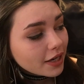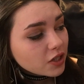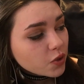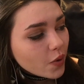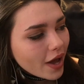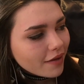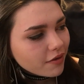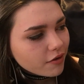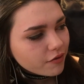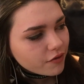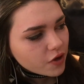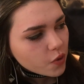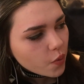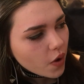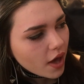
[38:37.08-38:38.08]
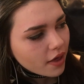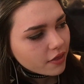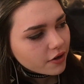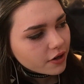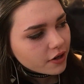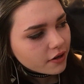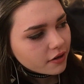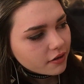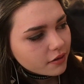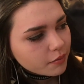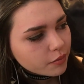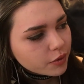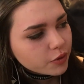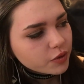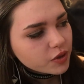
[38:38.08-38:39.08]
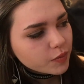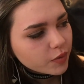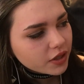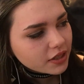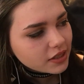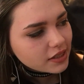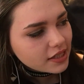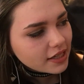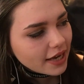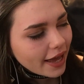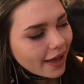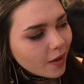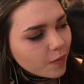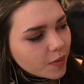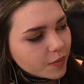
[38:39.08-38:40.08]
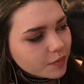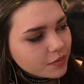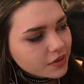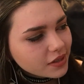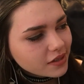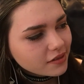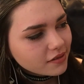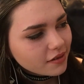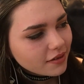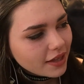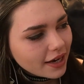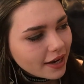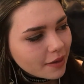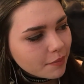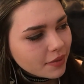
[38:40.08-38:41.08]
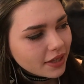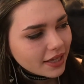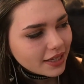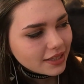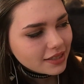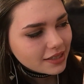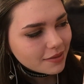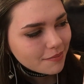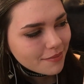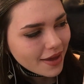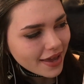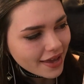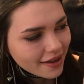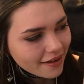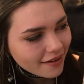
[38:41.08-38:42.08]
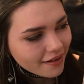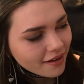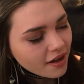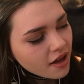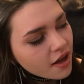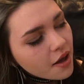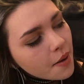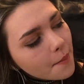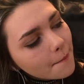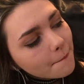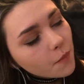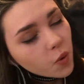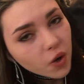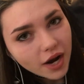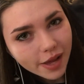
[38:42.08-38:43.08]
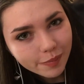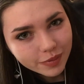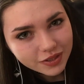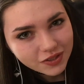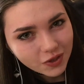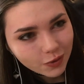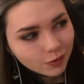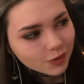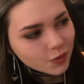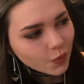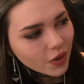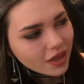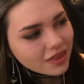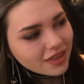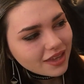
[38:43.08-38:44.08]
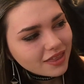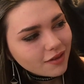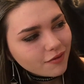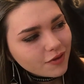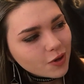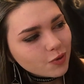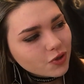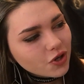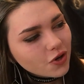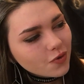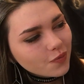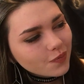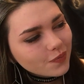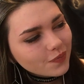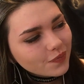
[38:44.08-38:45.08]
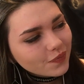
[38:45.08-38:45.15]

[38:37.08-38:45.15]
But I do have a few other Bruce Springsteen albums that I plan to make more episodes with in the future.